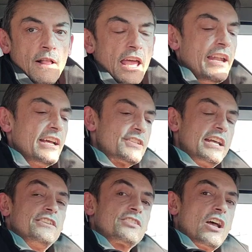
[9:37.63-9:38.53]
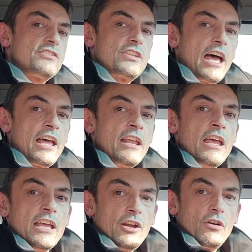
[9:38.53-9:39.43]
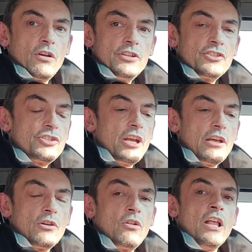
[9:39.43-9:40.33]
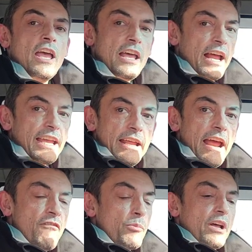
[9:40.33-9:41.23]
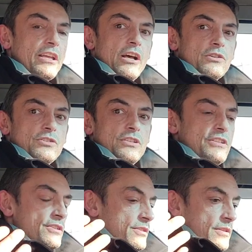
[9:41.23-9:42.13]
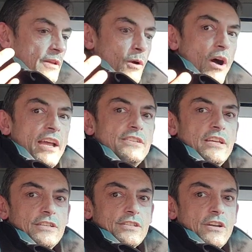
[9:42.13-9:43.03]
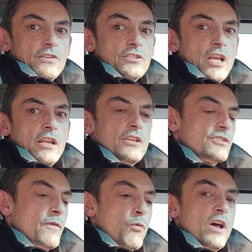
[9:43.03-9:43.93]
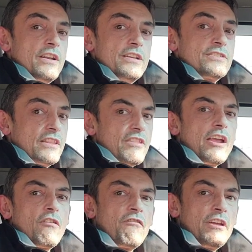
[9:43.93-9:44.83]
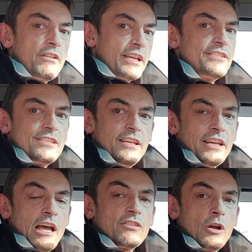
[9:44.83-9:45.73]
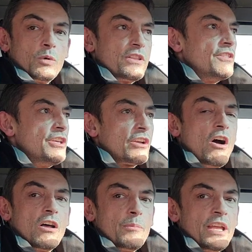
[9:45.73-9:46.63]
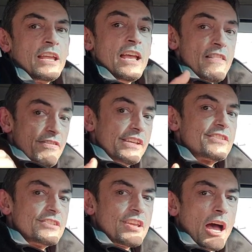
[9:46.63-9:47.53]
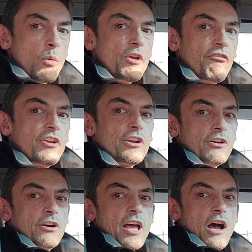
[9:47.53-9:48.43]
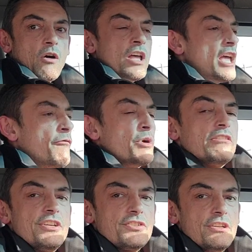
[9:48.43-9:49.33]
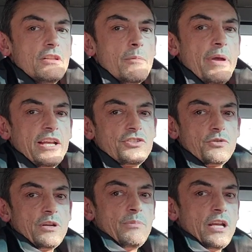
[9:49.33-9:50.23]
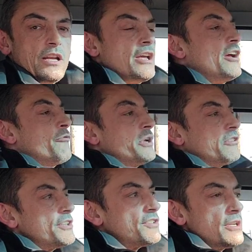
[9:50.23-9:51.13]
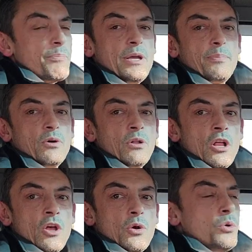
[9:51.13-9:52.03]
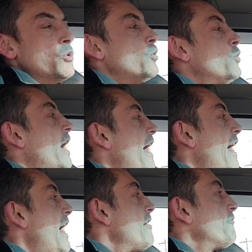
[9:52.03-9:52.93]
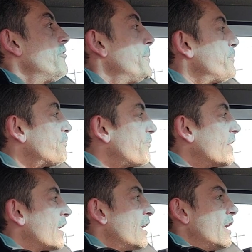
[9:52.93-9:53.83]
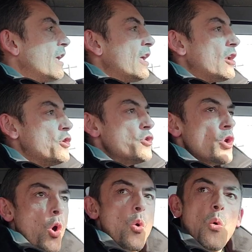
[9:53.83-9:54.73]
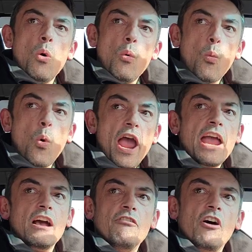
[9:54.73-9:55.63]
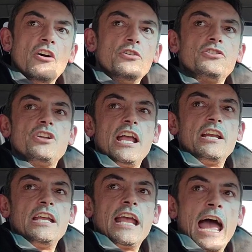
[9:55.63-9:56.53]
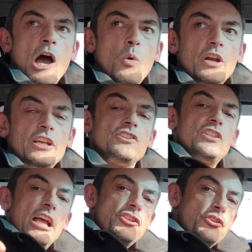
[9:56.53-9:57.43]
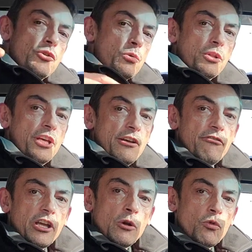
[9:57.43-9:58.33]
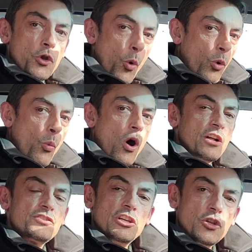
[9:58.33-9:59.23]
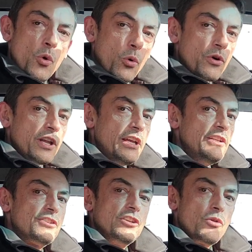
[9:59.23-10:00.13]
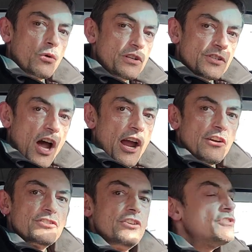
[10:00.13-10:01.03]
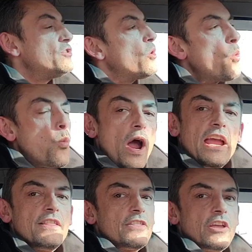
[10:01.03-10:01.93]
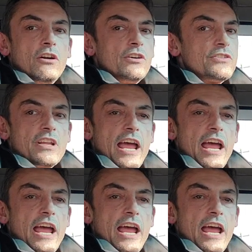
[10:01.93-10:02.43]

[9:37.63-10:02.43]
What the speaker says: And as I discuss that here on this channel, and I get everybody else's, you know, ideas and understandings of what it is that they are feeling and seeing out there within the economy, this is how we figure it out. If we listen to the mainstream media, if we listen to people who have no way of understanding how it is that you live and your wants and your needs and your desires, there's no way that there's